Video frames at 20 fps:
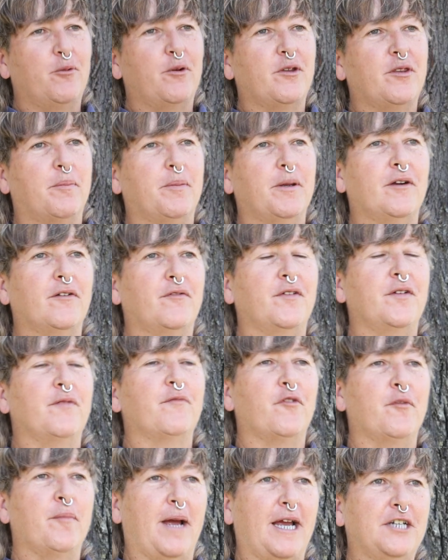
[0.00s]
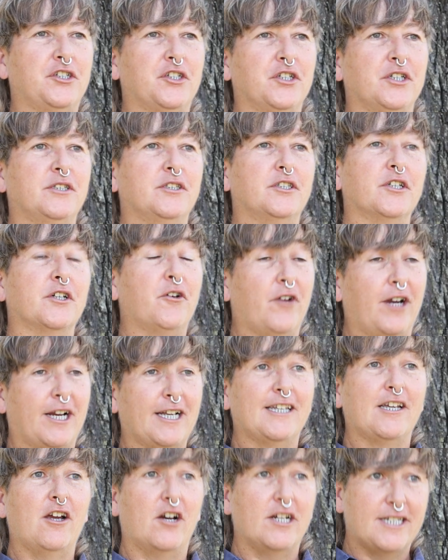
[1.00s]
with a bit of information to
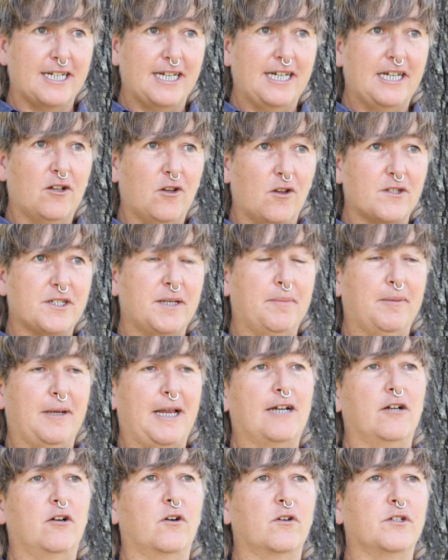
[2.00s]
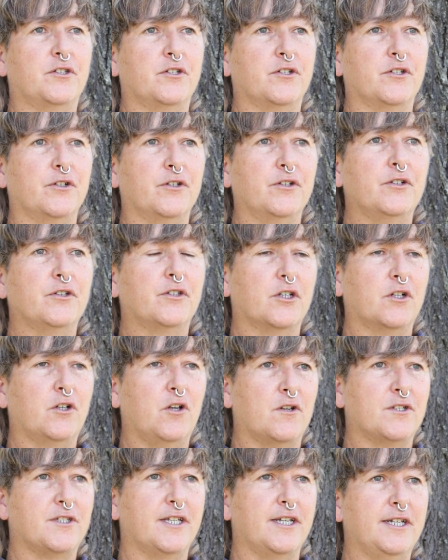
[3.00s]
correctly ID a glossy black-cockatoo, the
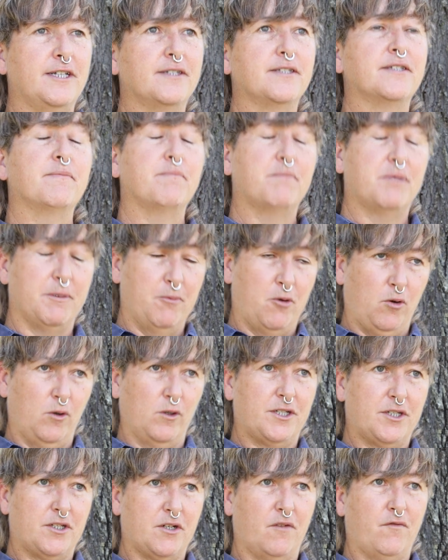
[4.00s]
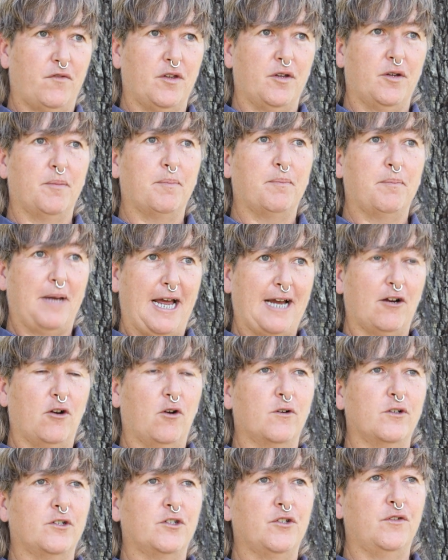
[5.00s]
glossies, smallest of the
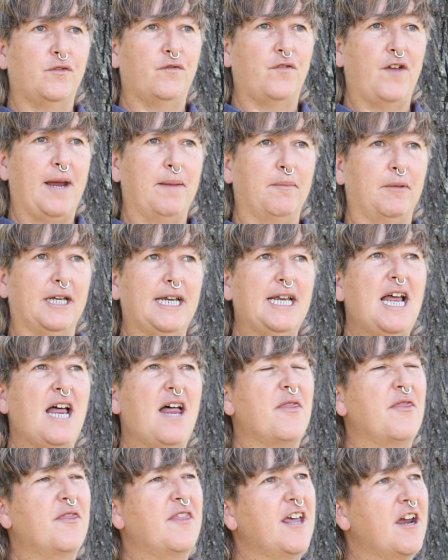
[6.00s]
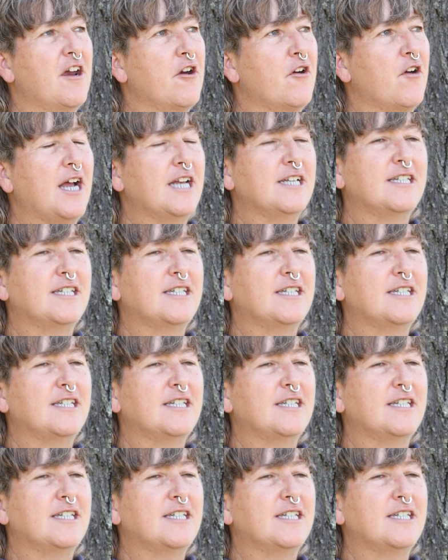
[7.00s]
black-cockatoo family, they're a